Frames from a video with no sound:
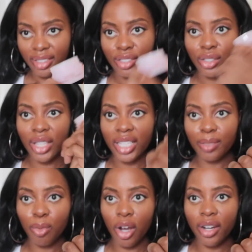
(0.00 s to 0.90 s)
So this
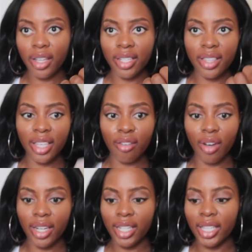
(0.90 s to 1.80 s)
product,
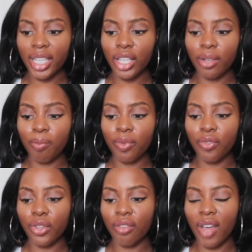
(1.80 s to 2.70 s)
theoretically,
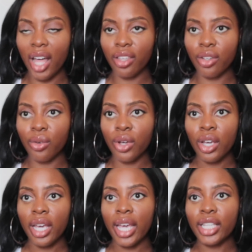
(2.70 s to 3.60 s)
for the value,
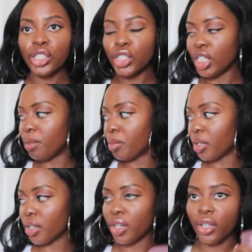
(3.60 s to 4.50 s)
is
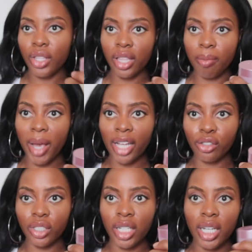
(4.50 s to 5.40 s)
cheaper than the
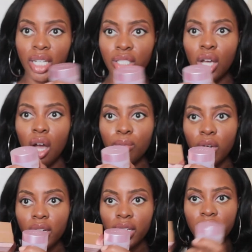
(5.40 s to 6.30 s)
Patrick Ta
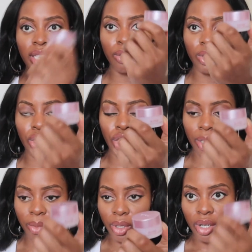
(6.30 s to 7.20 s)
product. This one's
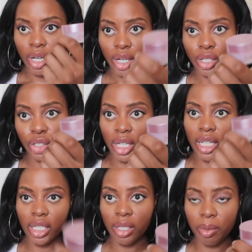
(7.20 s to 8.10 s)
cheaper because you're getting
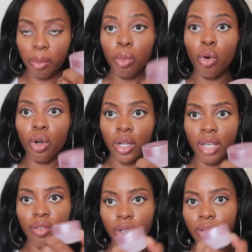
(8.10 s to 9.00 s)
a little bit more,
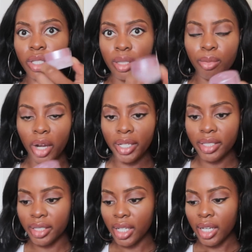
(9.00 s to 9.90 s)
even though in the
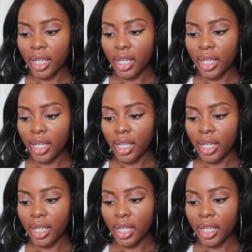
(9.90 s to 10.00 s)
price.